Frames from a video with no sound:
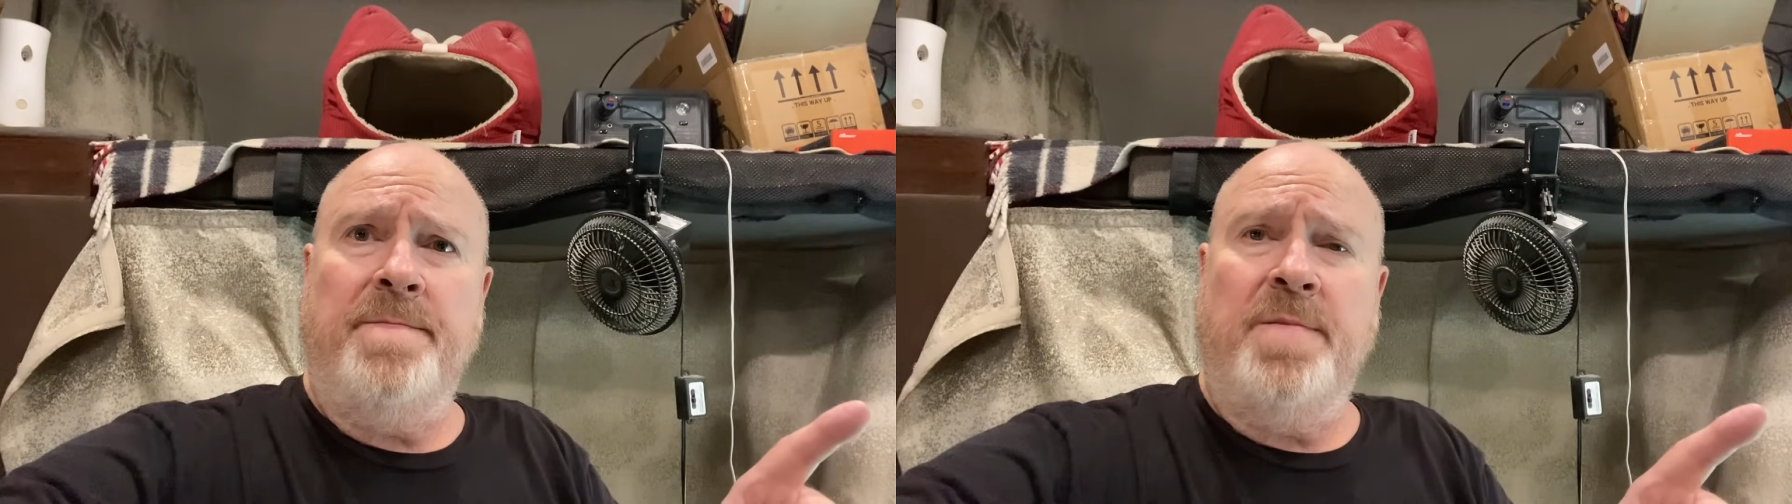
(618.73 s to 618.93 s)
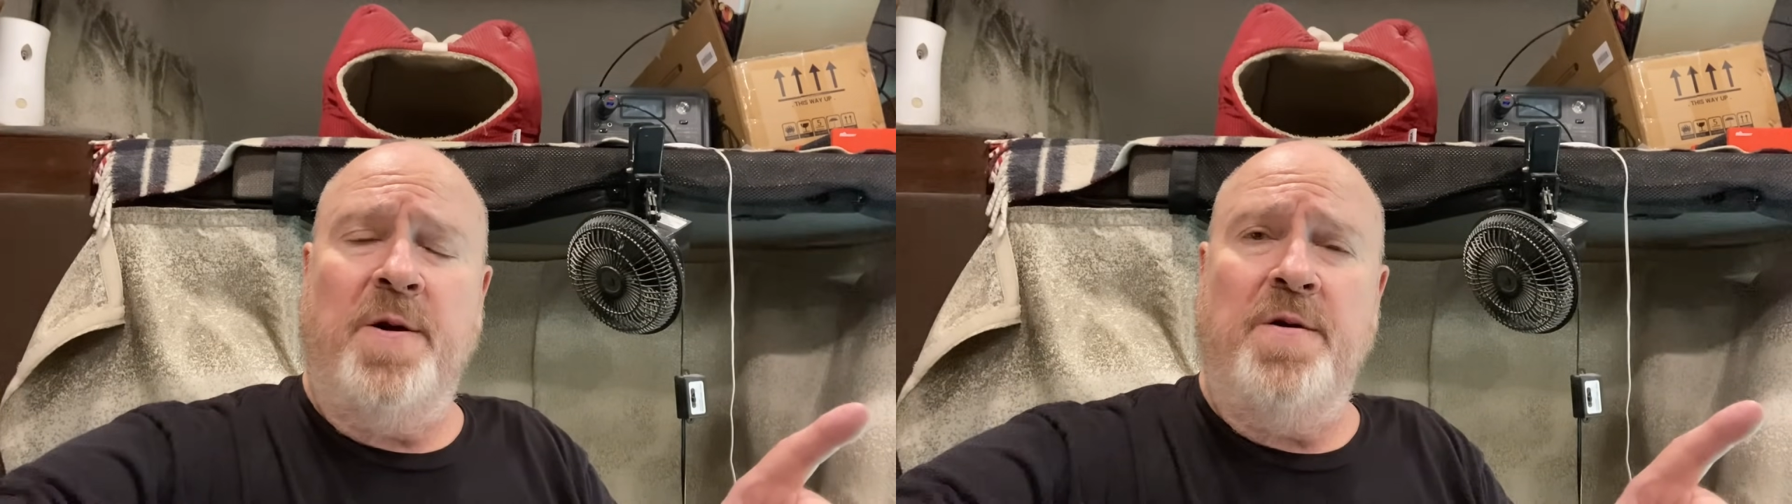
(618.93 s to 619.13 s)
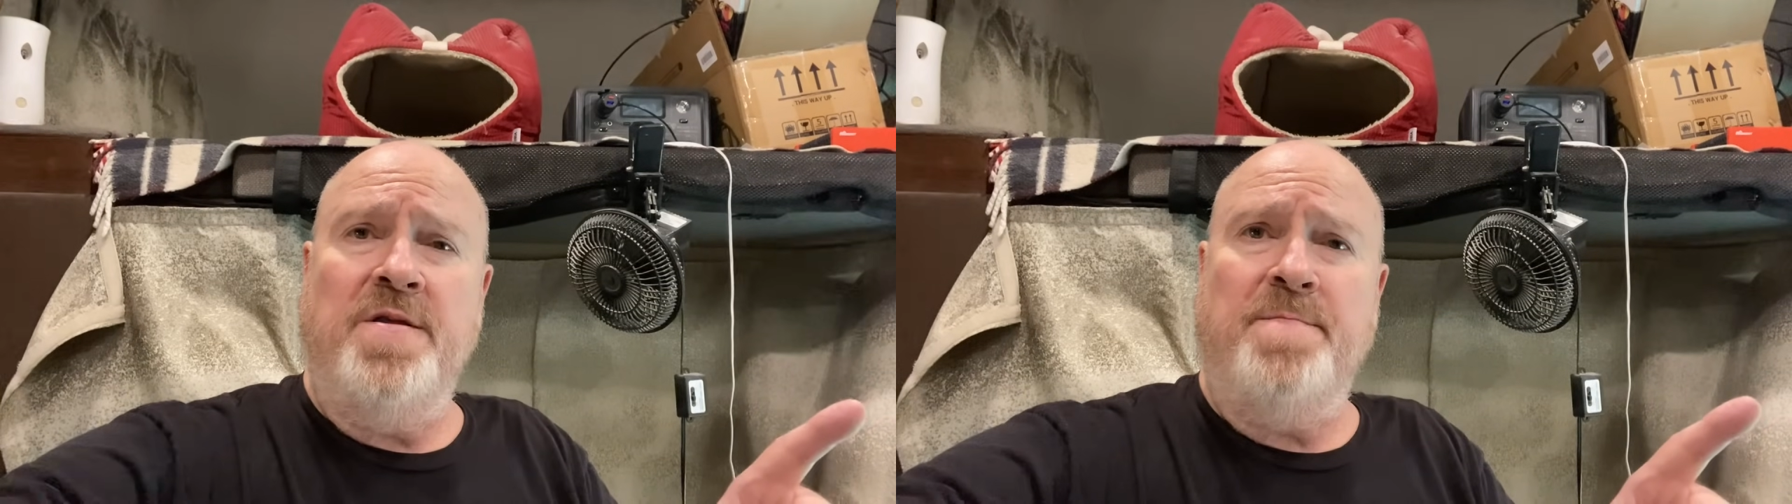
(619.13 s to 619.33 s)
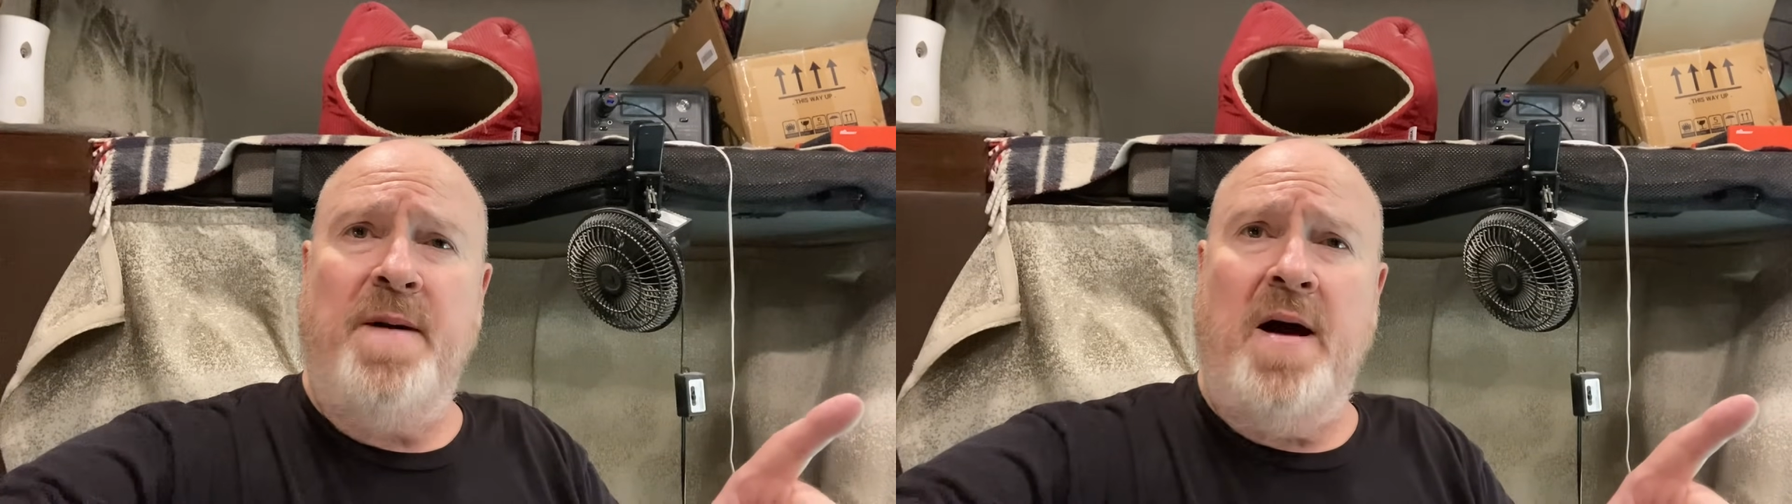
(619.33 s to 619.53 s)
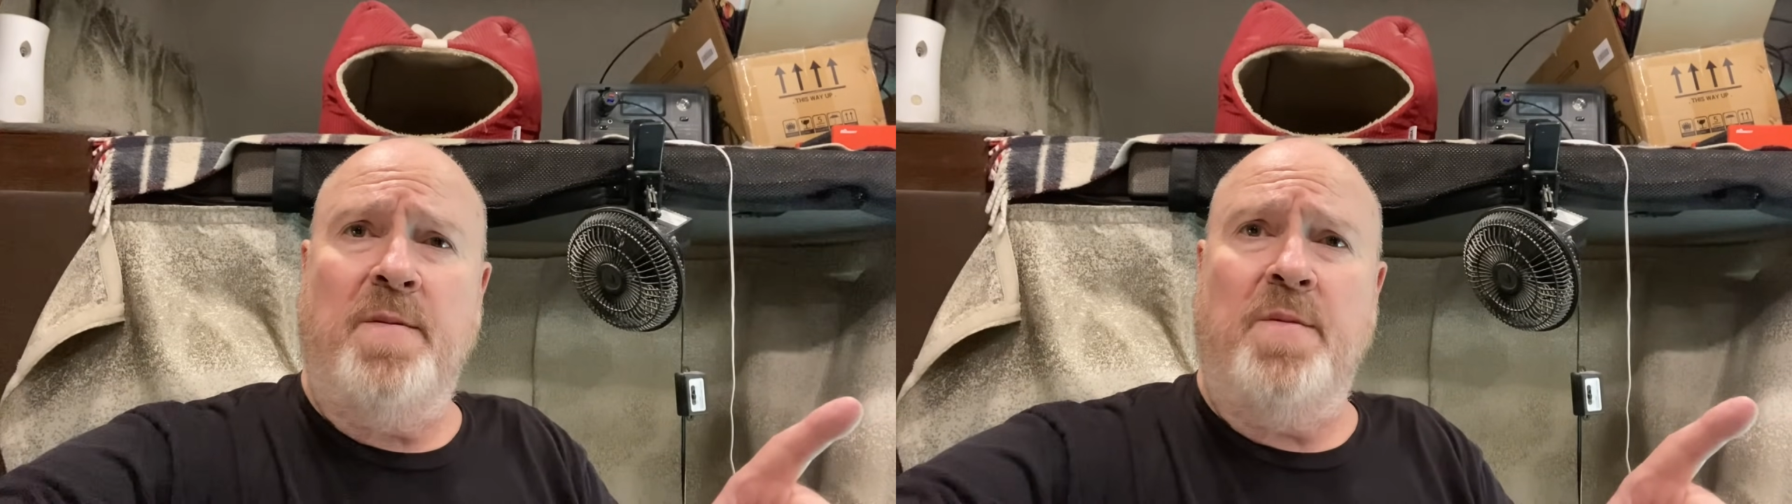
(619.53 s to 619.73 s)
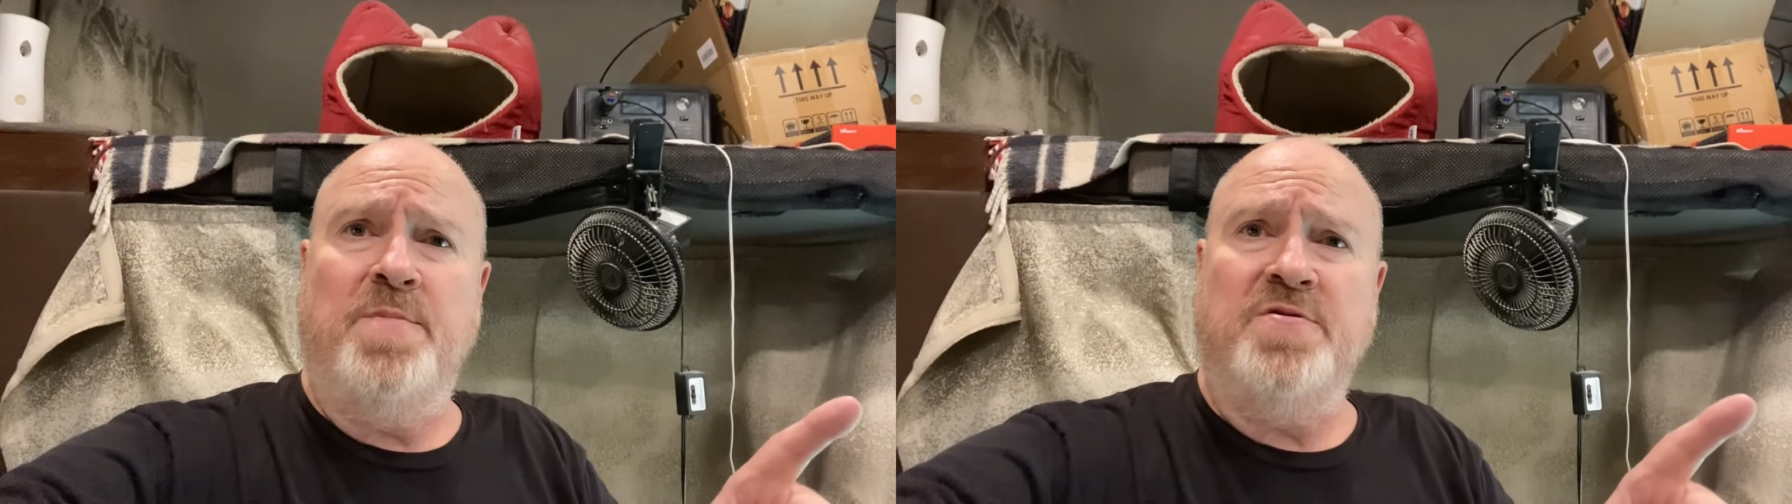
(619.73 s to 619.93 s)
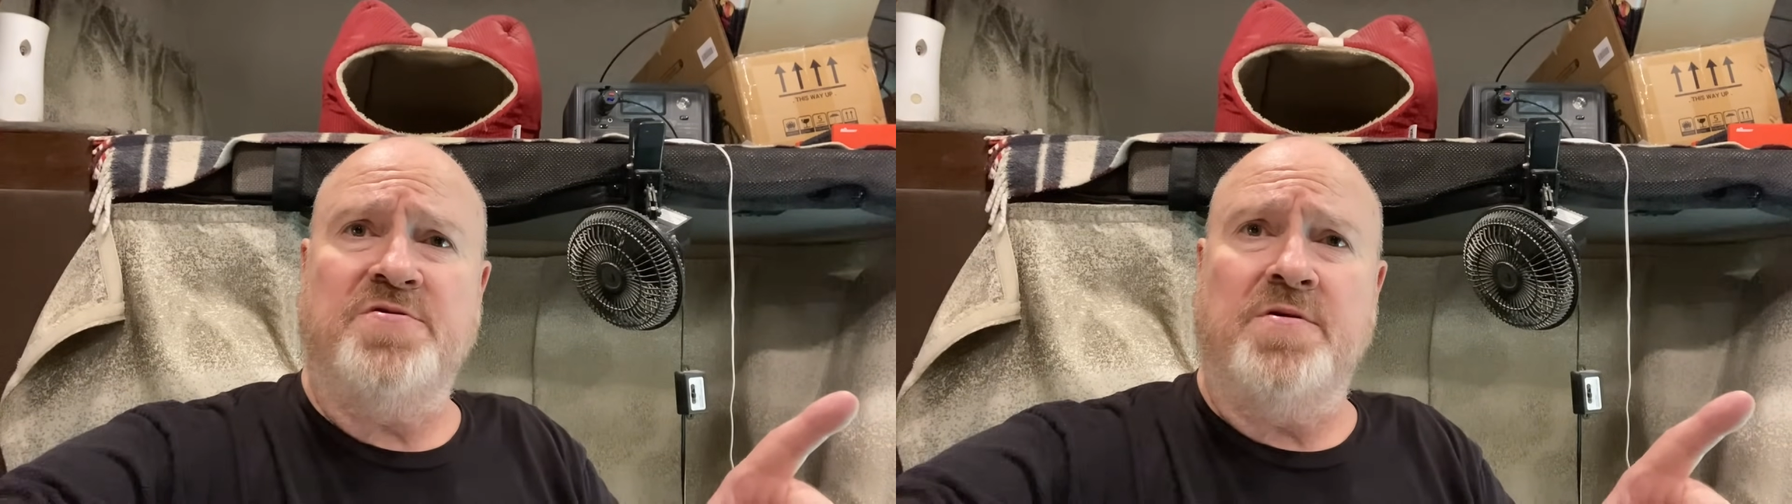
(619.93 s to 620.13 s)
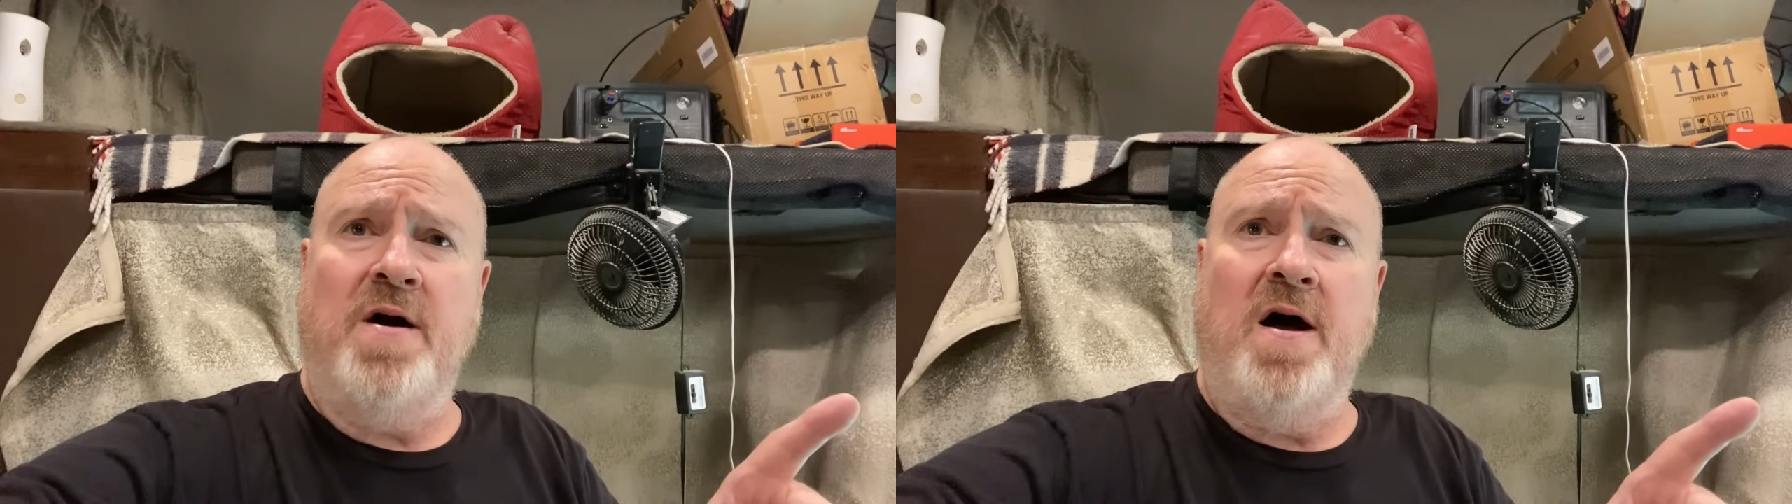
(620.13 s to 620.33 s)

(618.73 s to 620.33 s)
turning the power booster